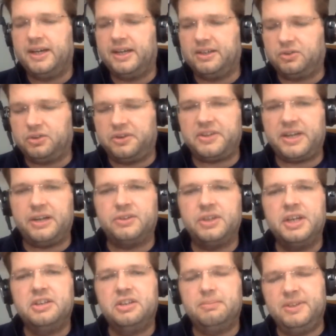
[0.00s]
And it turns out
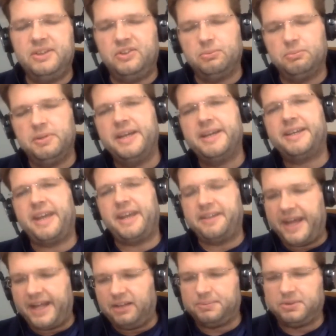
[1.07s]
Debezium can
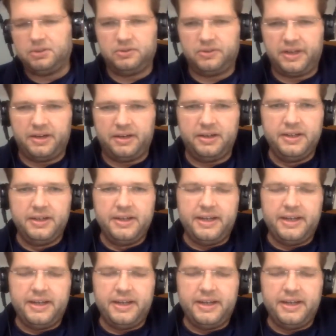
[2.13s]
help you there.